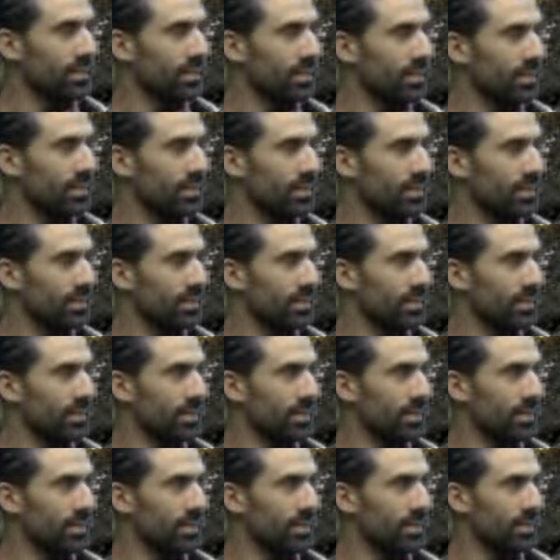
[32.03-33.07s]

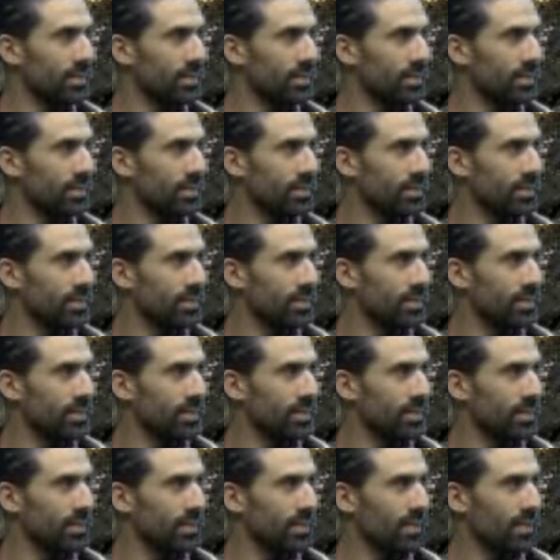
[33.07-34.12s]

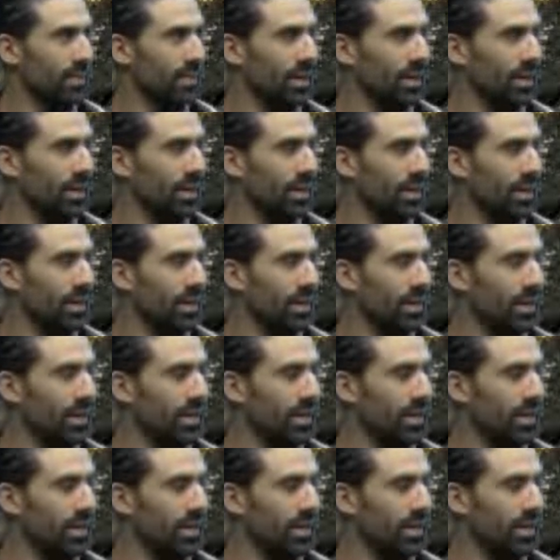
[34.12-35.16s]

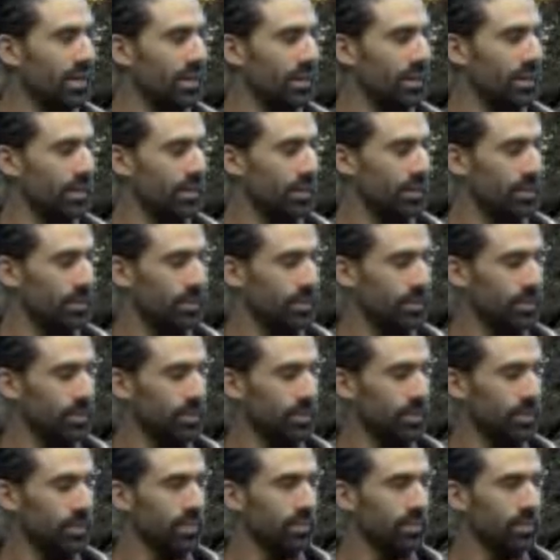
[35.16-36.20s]

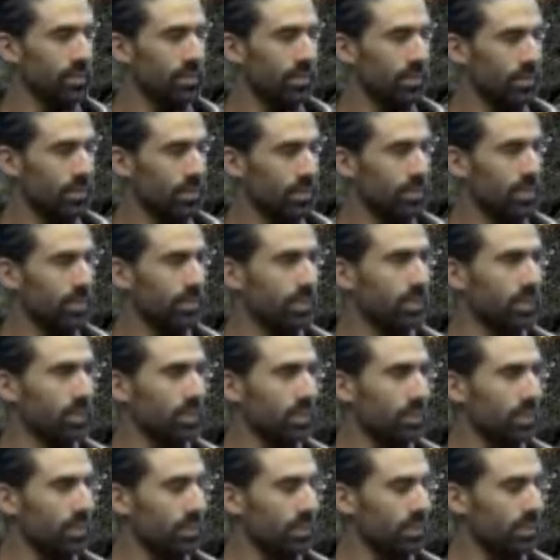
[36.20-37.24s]

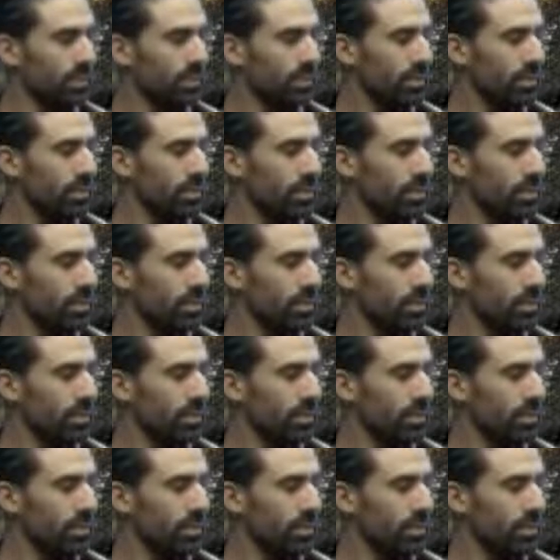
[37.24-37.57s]
This person isn't speaking.